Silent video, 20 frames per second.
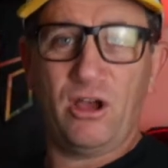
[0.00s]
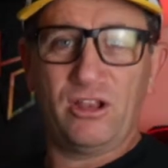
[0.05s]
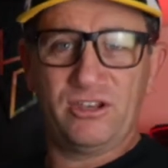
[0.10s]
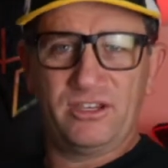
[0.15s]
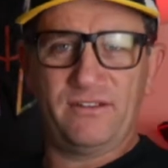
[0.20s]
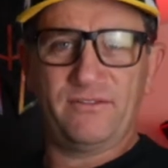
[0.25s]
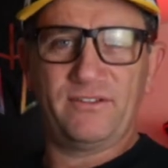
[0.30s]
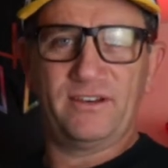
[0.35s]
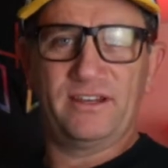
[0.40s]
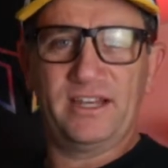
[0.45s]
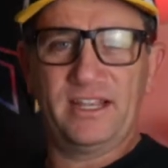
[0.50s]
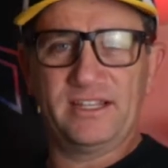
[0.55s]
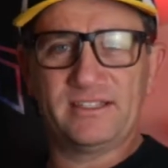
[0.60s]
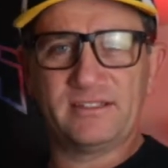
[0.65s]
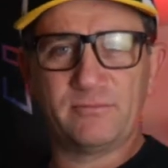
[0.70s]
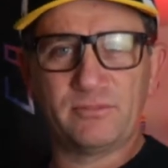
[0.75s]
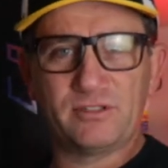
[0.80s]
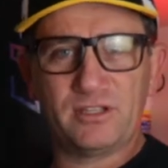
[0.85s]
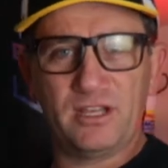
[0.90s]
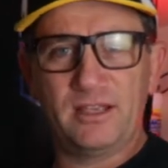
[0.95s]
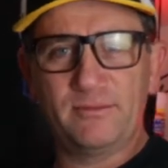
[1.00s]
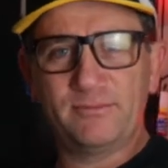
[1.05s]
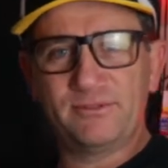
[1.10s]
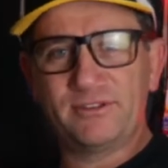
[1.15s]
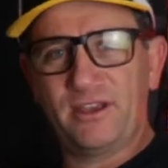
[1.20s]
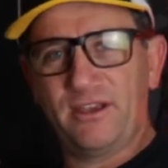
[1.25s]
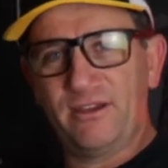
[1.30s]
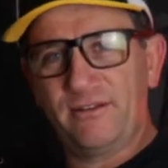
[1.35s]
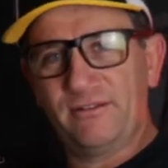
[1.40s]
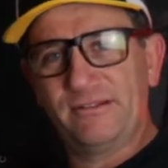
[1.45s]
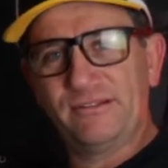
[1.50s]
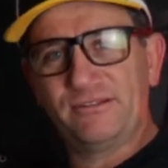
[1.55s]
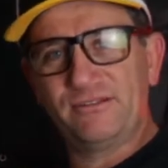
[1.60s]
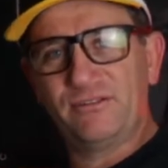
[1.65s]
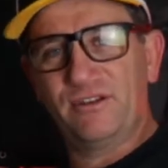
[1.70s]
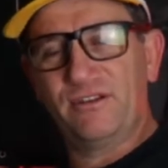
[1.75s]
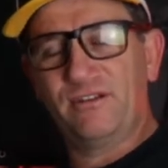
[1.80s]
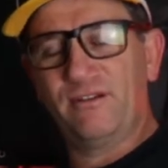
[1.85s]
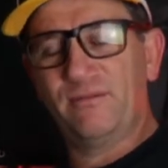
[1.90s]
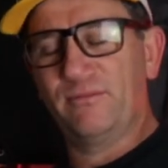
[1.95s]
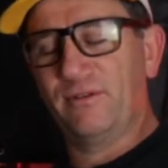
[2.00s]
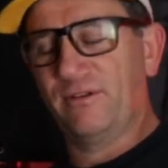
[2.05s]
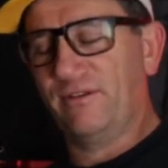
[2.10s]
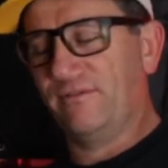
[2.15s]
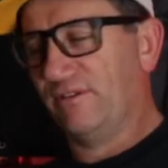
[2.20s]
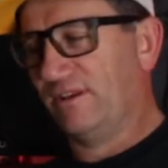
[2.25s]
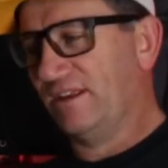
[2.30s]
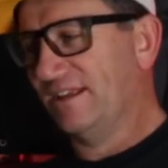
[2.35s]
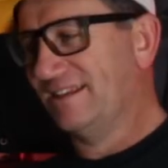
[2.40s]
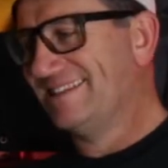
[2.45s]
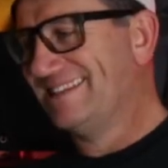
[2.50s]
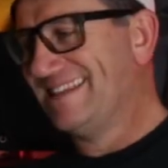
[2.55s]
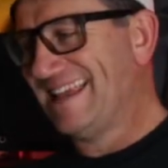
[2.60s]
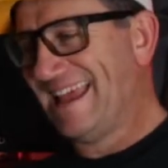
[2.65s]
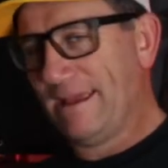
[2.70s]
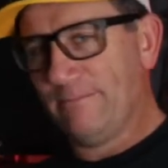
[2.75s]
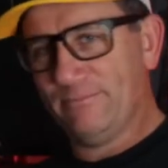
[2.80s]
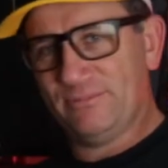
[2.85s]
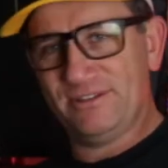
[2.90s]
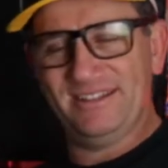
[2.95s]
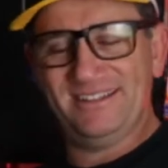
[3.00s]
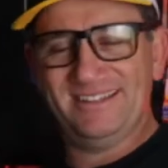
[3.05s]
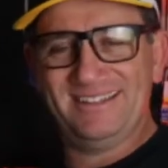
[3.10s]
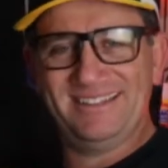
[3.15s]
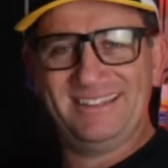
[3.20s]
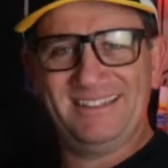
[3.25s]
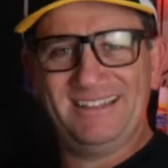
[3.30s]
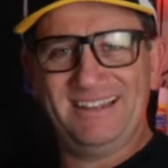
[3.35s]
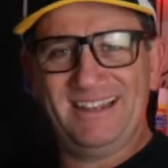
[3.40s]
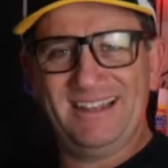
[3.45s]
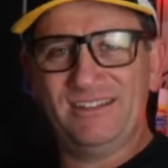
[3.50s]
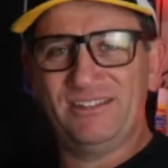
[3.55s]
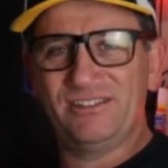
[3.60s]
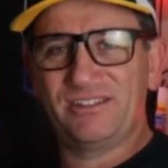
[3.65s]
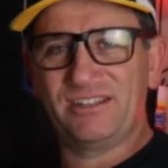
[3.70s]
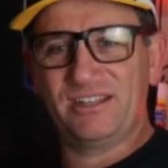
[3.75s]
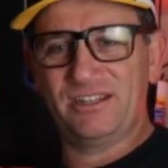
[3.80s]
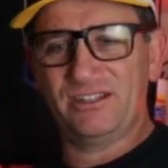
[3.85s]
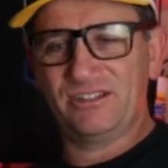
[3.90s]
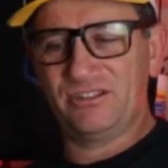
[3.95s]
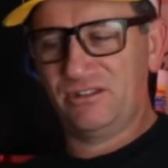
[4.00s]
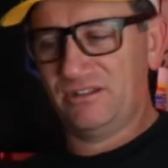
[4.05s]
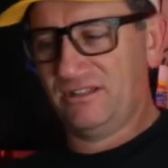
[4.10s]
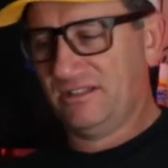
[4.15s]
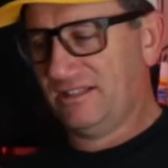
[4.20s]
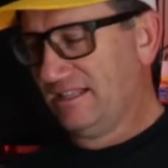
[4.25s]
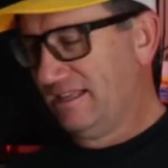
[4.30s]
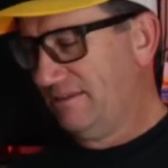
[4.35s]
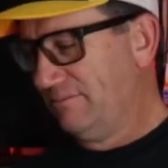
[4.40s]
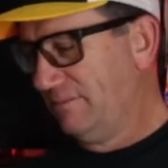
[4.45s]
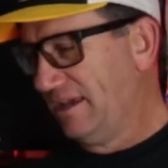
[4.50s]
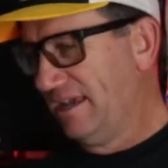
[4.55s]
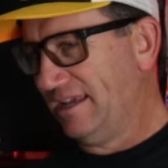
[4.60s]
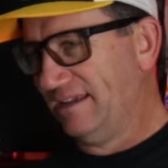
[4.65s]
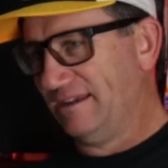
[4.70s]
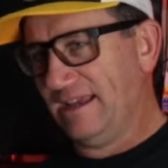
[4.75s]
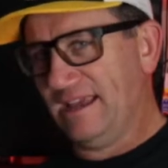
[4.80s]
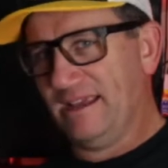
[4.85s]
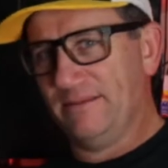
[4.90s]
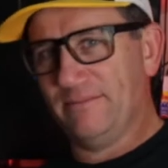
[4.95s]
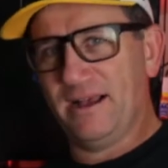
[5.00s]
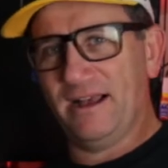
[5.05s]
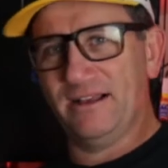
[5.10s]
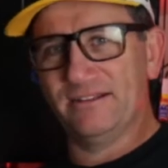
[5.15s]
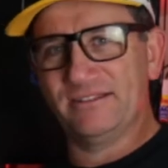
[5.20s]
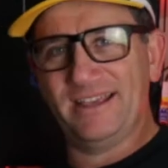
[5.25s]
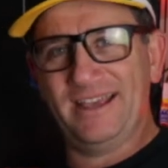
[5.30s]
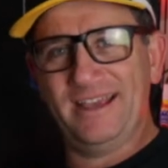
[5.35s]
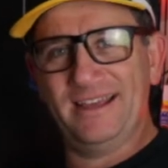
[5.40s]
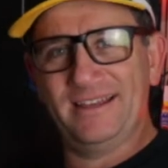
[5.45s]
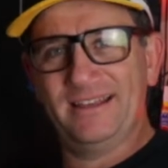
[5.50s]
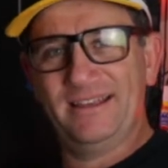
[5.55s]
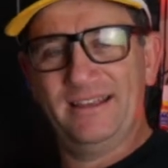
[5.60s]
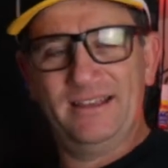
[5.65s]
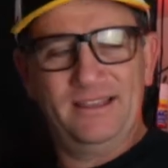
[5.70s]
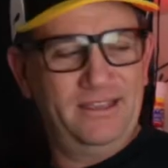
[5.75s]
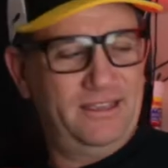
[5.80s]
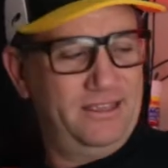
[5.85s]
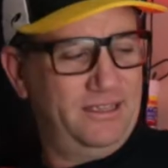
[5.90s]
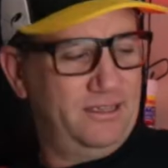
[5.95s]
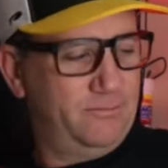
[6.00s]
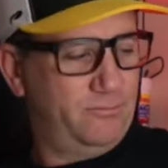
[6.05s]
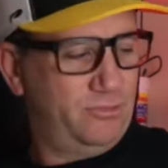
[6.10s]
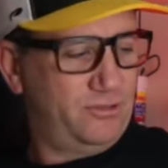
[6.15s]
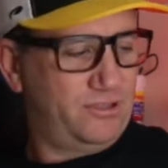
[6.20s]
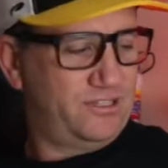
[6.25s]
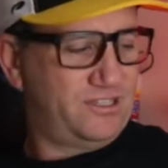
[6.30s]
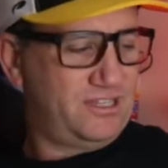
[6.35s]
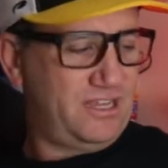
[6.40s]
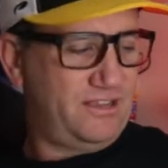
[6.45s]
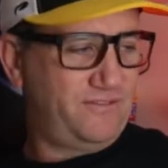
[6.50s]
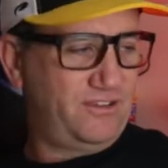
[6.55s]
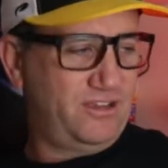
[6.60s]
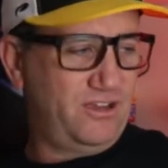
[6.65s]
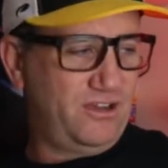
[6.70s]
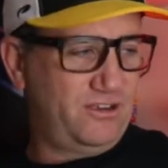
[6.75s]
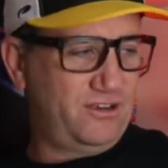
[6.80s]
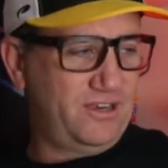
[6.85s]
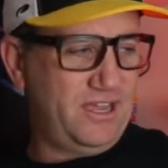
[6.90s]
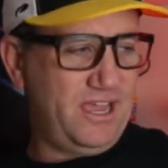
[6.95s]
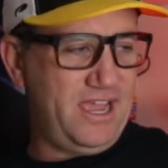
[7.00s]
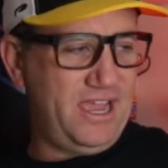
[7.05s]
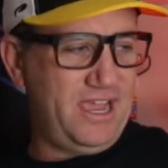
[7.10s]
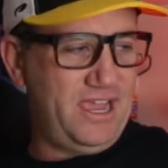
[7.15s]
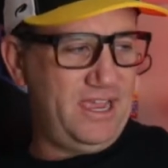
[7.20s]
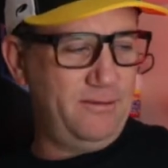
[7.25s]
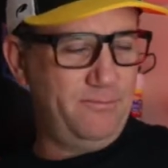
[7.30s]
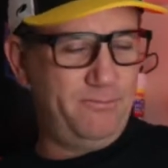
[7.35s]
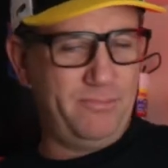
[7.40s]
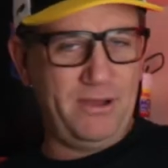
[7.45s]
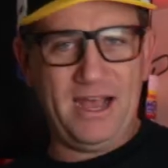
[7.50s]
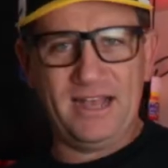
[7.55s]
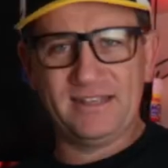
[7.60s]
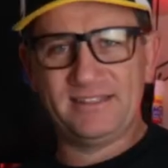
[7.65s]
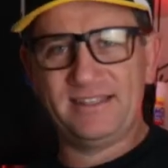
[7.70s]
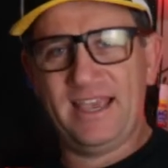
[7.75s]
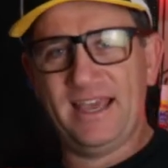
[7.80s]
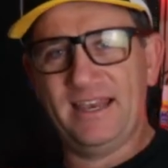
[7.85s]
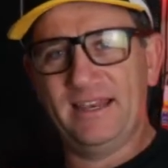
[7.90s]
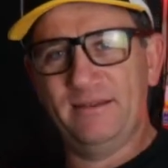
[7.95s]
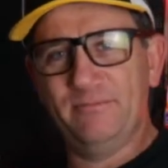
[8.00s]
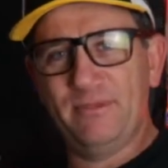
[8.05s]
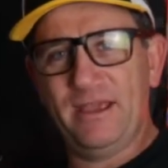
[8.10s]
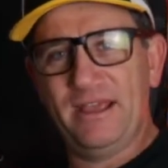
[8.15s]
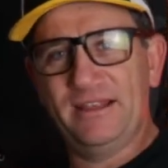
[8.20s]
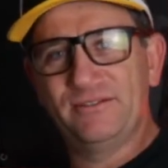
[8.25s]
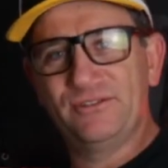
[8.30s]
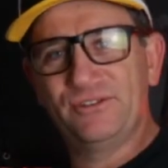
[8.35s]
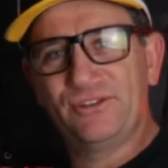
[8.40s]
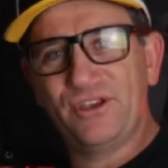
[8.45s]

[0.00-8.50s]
I definitely need some sleep, so I'm not even gonna attempt it today. Just gonna clean my emails out, put the TV on, and pass out in bed.